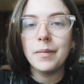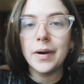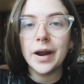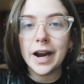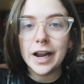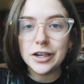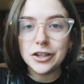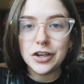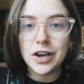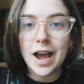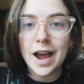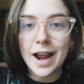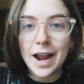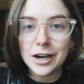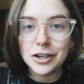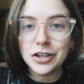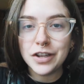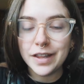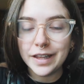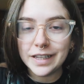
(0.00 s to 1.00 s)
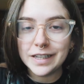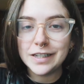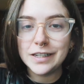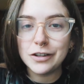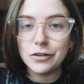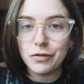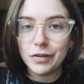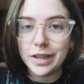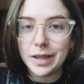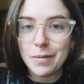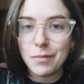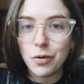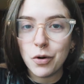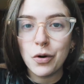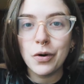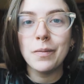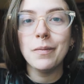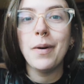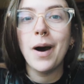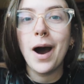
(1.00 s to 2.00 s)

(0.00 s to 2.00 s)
but I, I actually think this is a really important